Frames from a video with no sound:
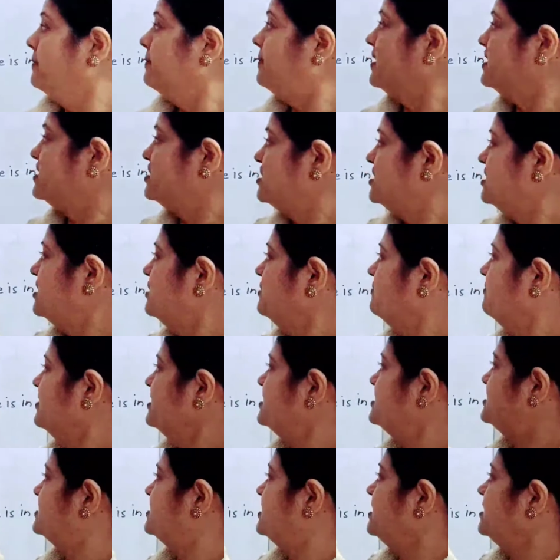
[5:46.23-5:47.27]
But here
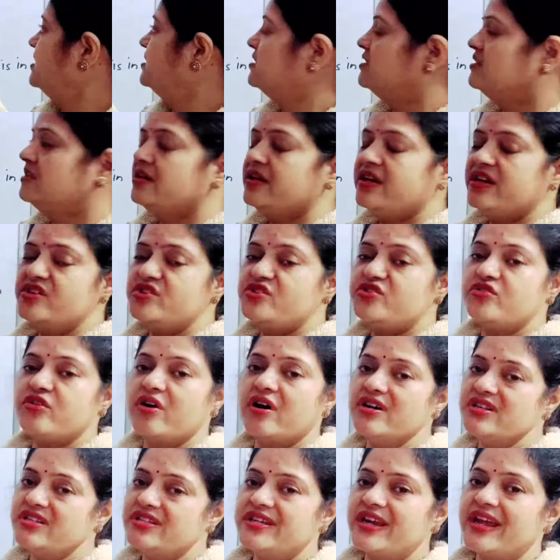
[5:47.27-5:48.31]
we see the
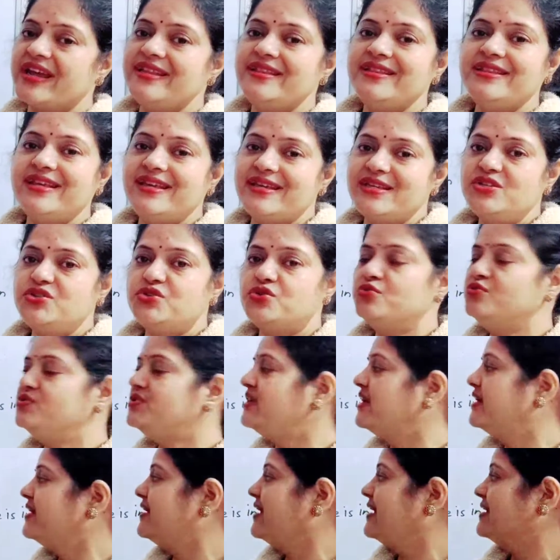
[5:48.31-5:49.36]
contrast in these two
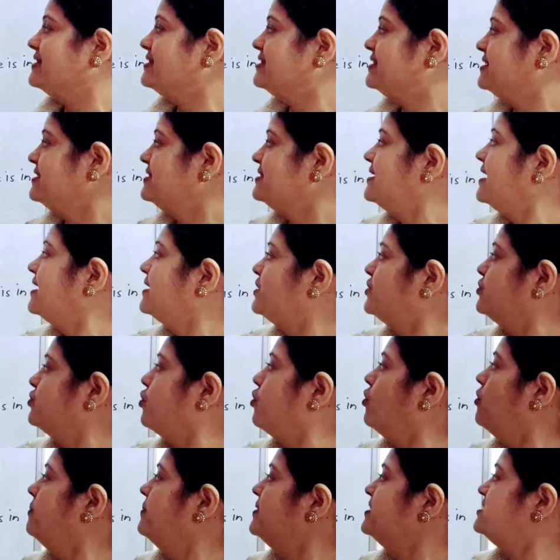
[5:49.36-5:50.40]
sentences, that
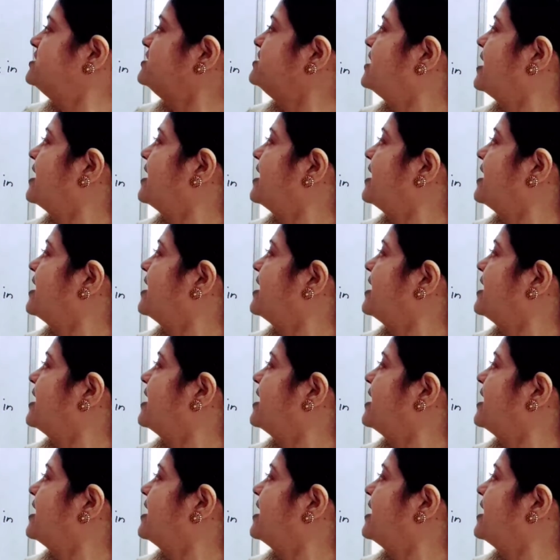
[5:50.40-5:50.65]
Tom is